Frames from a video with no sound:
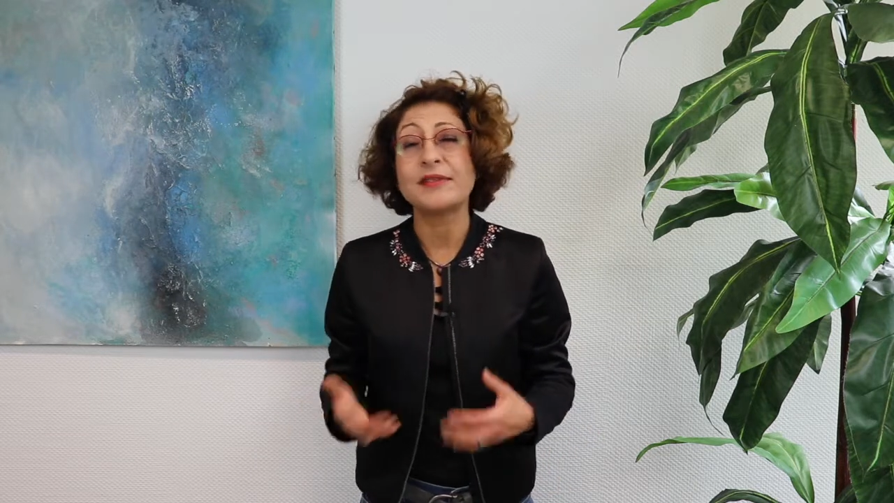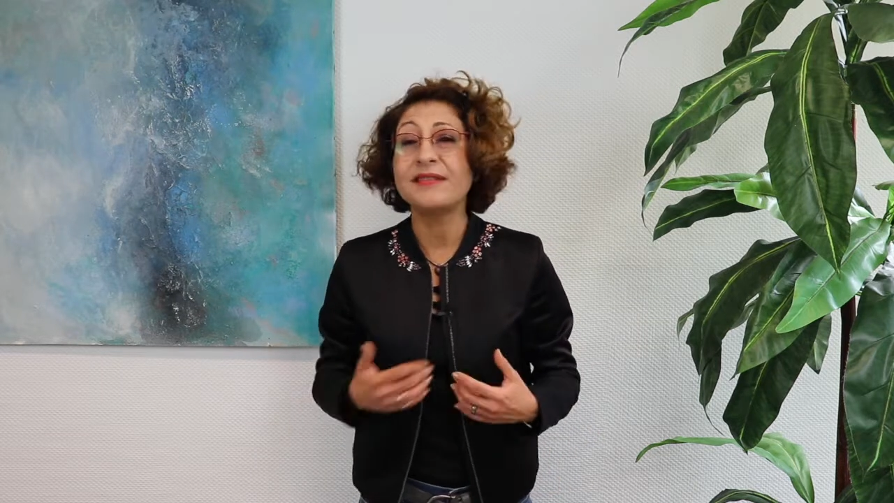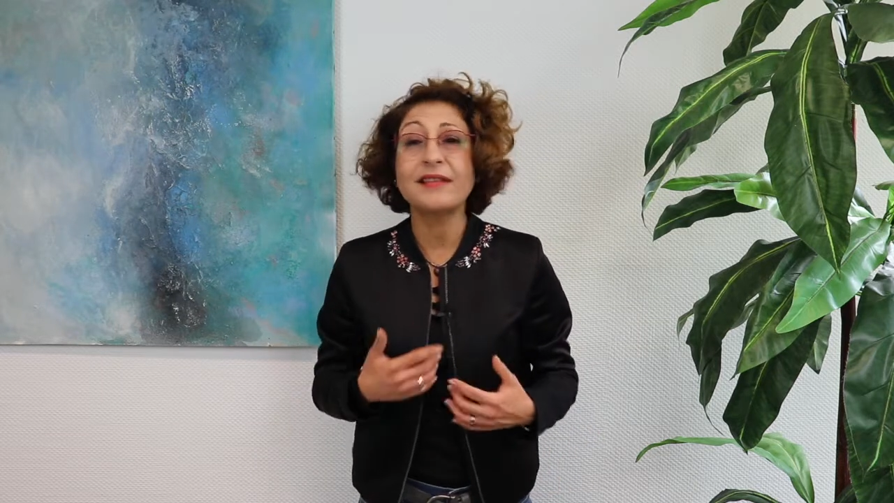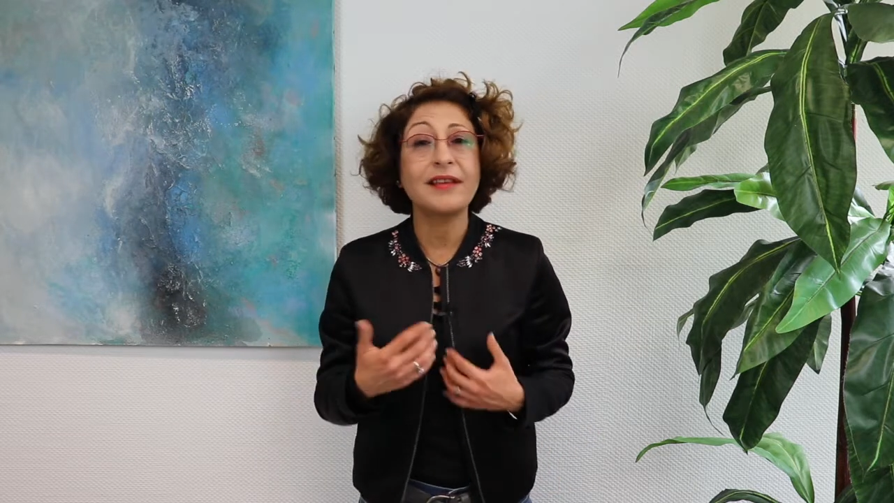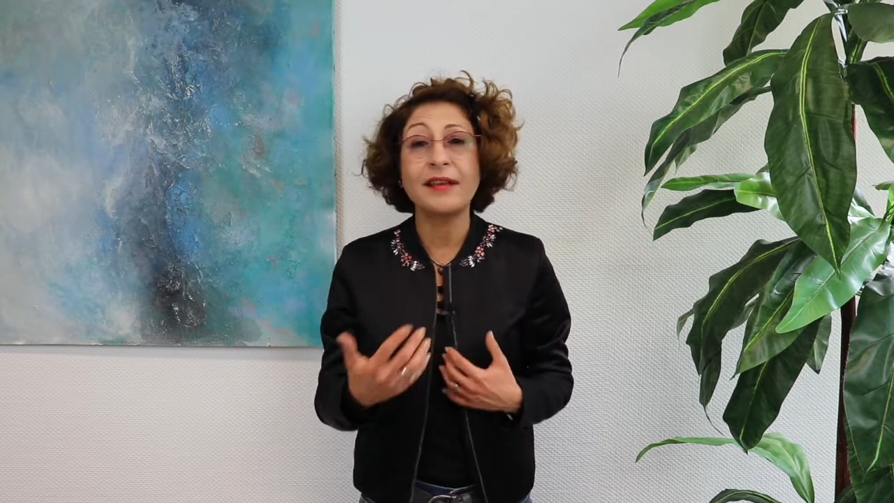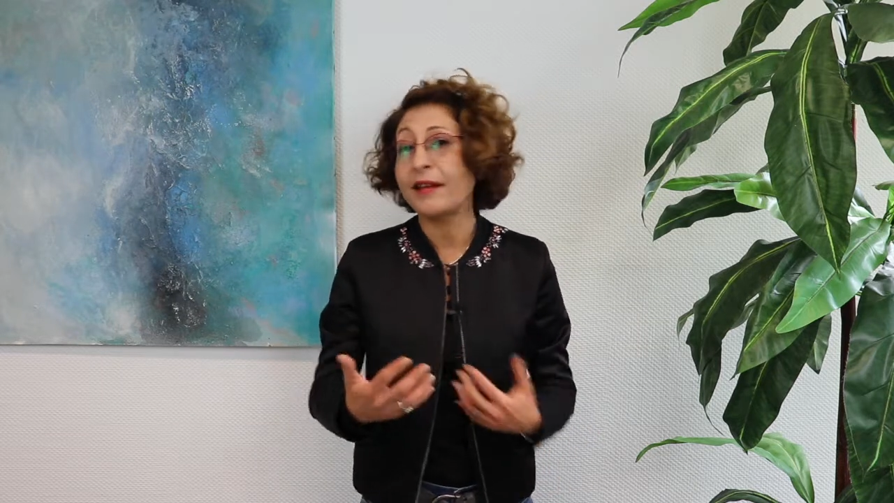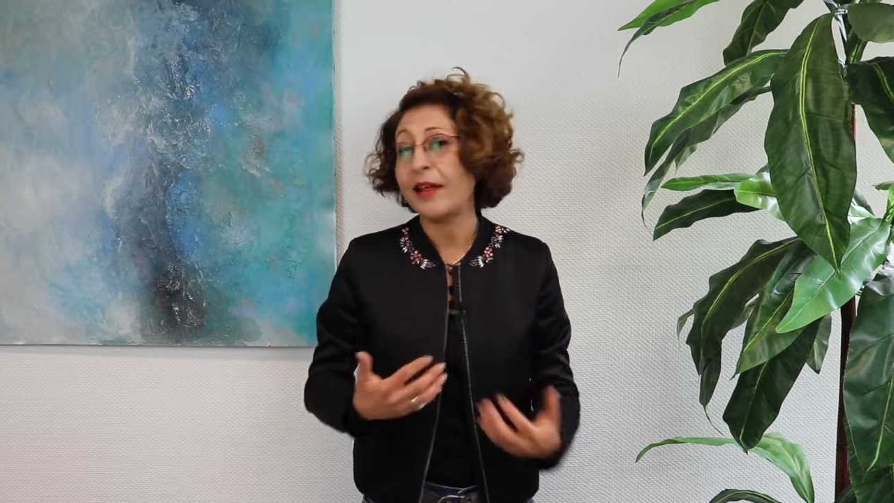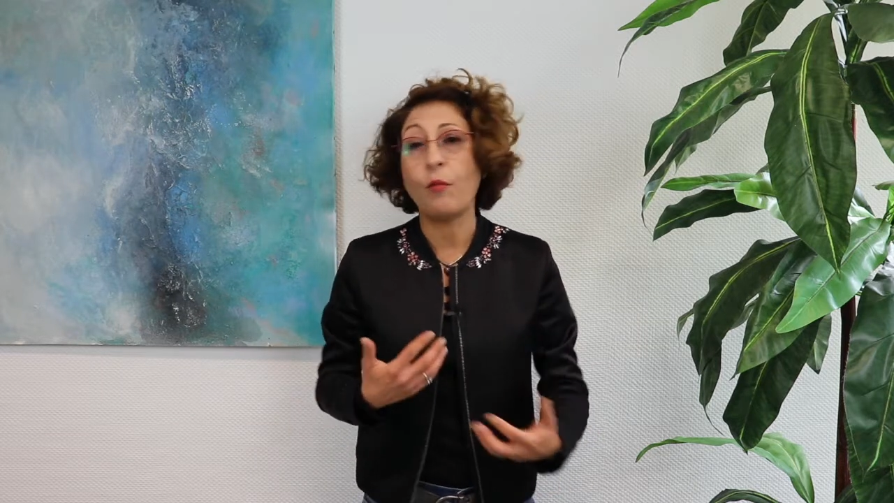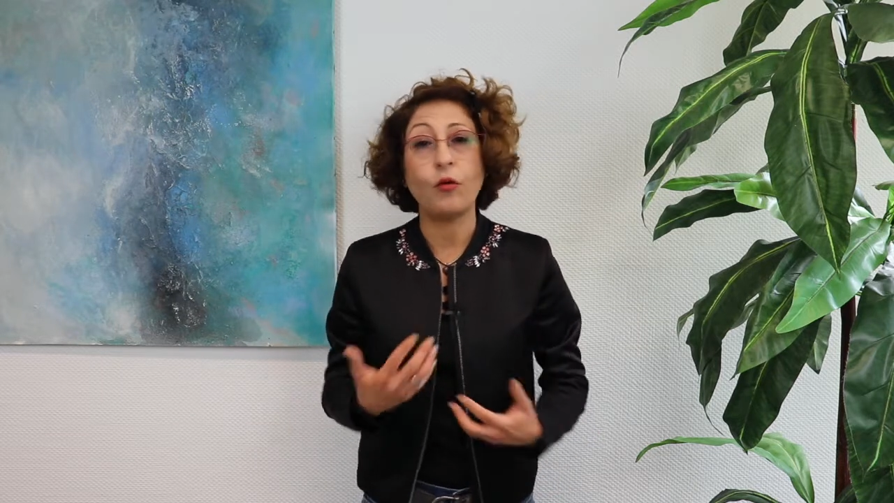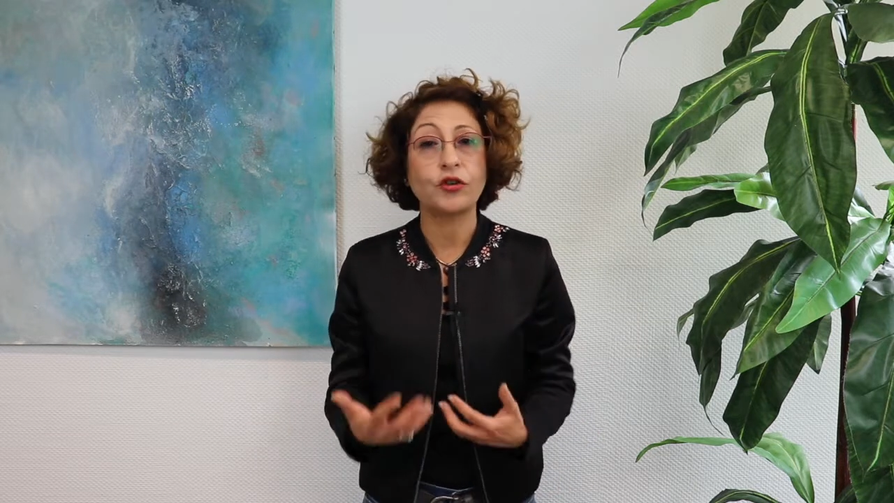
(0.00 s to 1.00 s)
it's nothing
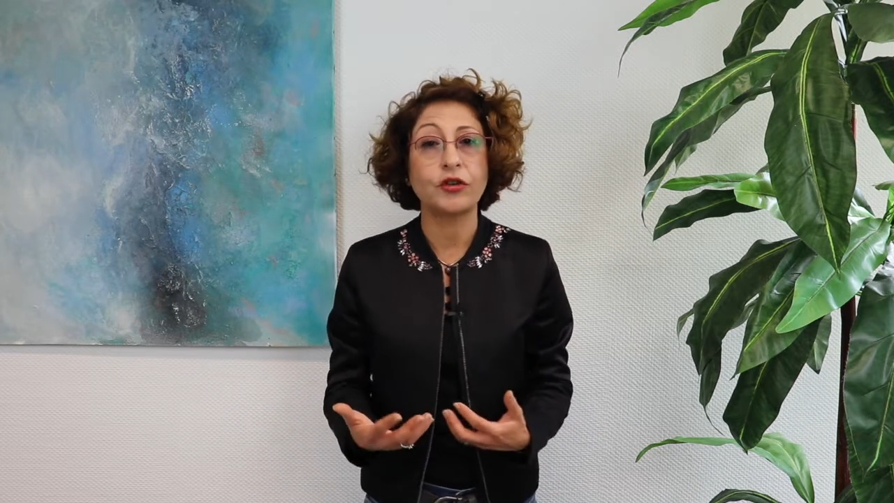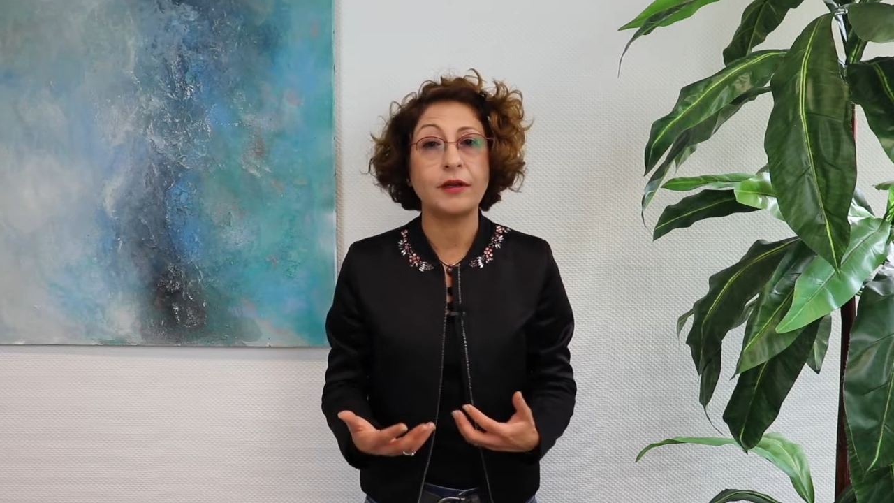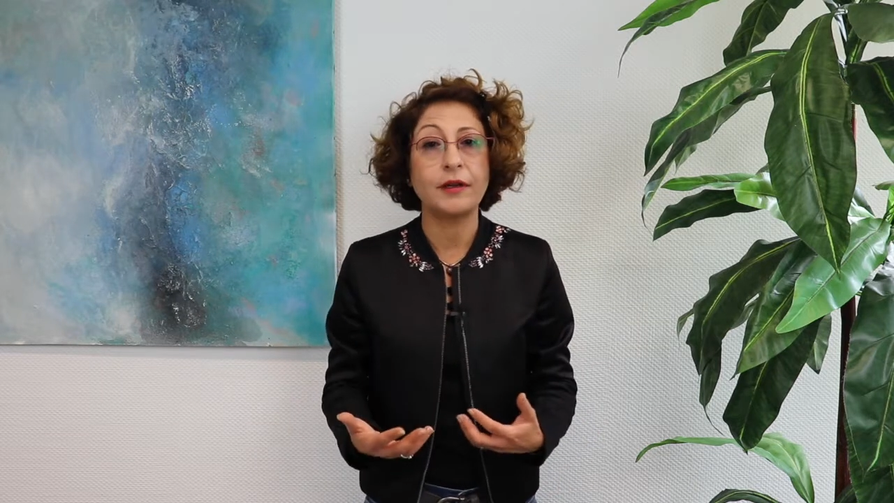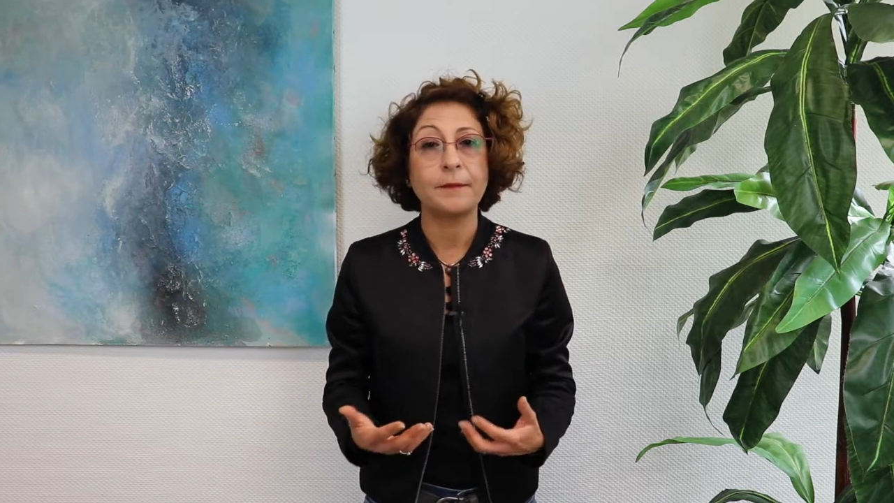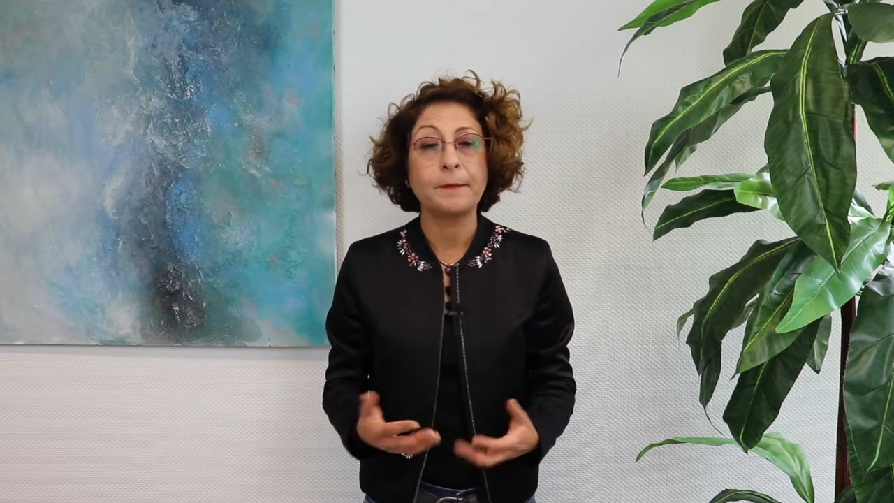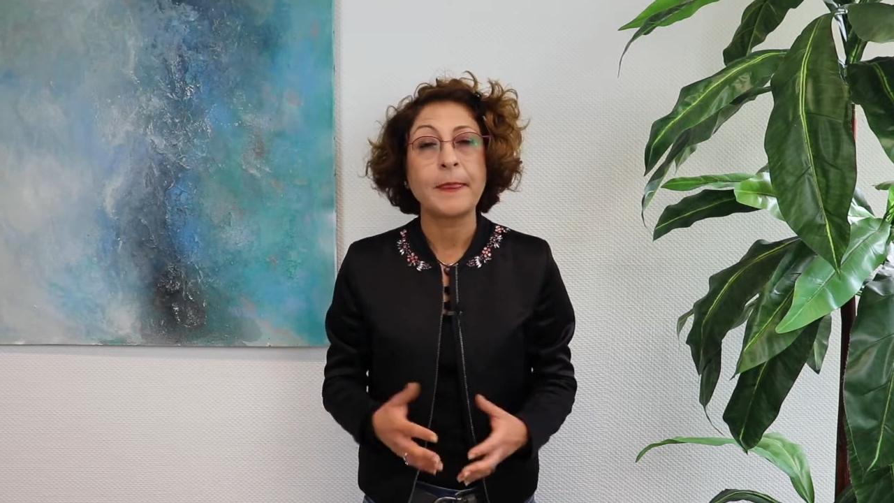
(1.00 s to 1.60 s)
emotional.